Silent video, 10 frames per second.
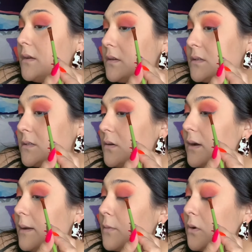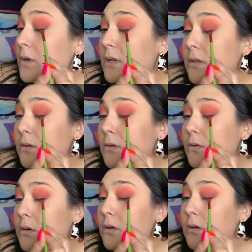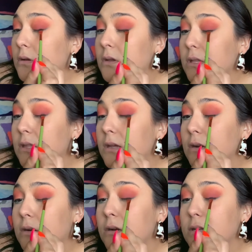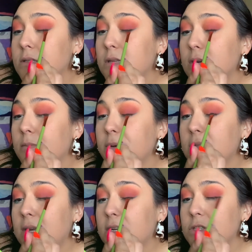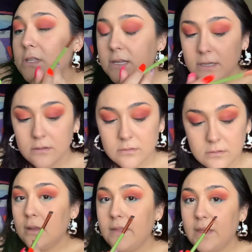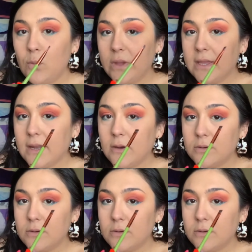So I'm going to get that across the upper lash line and then wing it out.